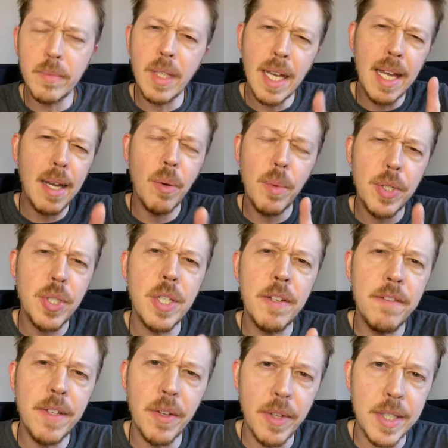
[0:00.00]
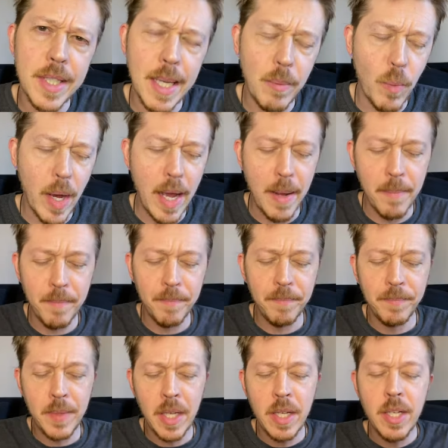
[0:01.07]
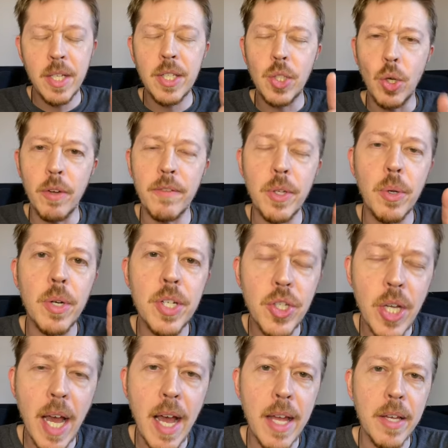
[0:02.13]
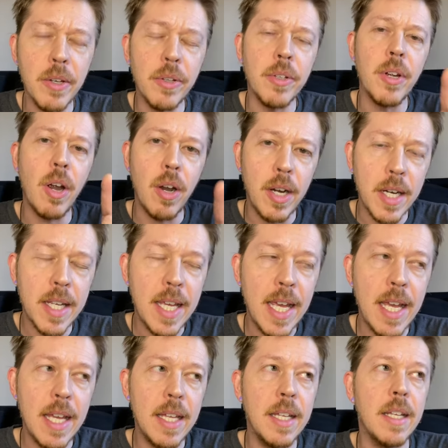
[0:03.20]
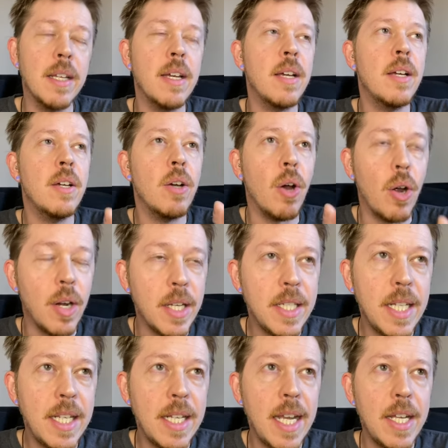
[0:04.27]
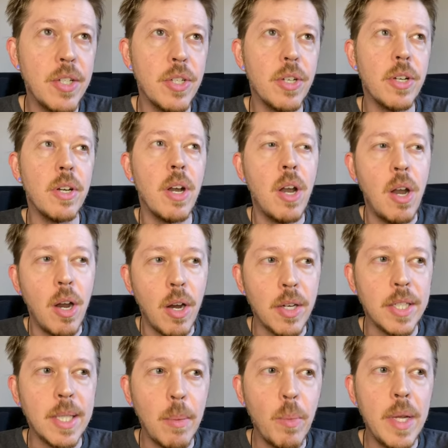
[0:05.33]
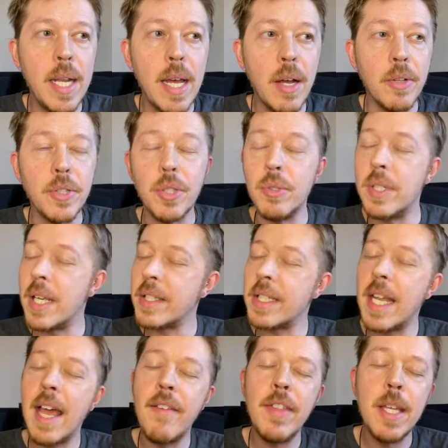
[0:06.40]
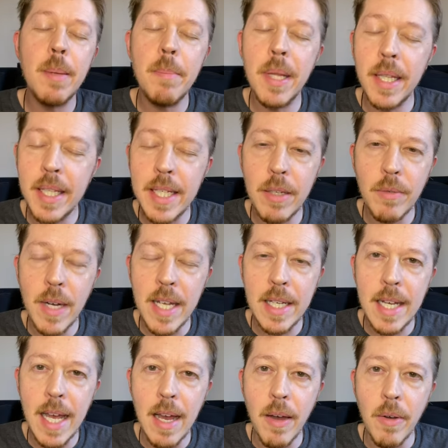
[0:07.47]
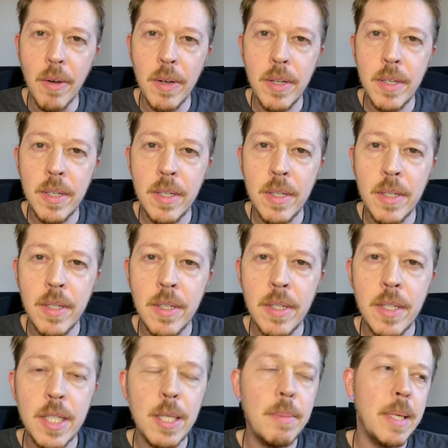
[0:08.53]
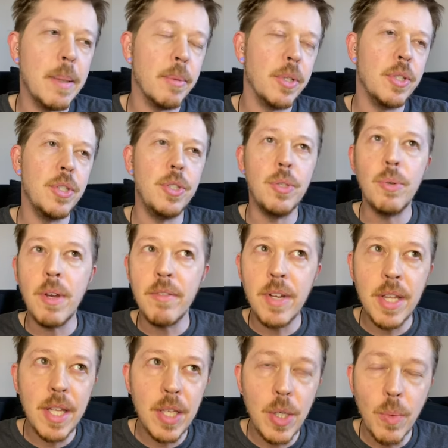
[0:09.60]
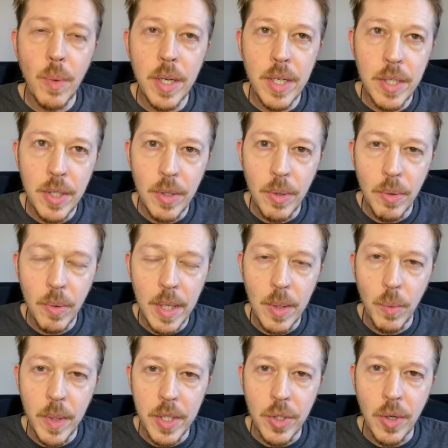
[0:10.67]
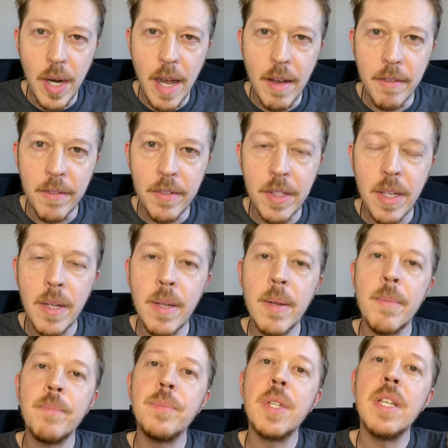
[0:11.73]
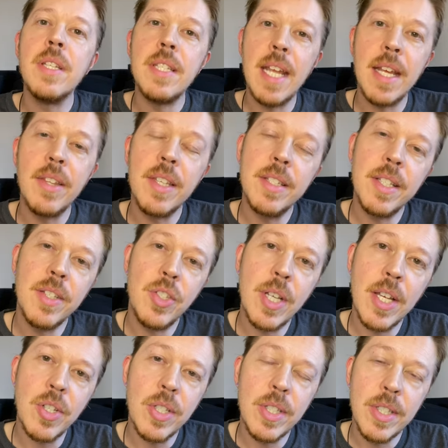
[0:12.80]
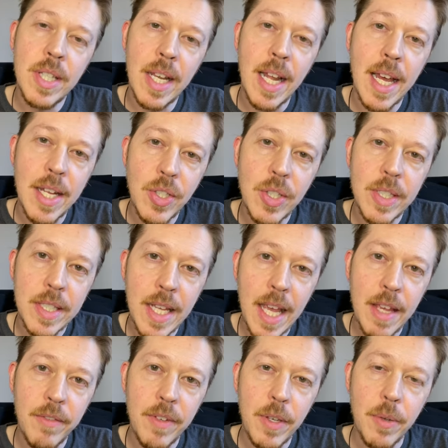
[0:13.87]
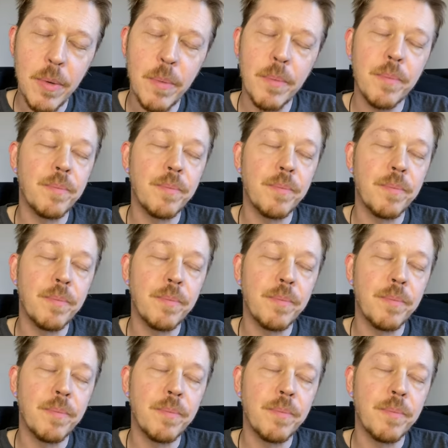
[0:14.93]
And I want you to feel the same way. So if you're a child or a kid or a teenager or someone else who doesn't have the ability right now to be able to do everything you want to do in witchcraft, take the suggestions that I just gave you.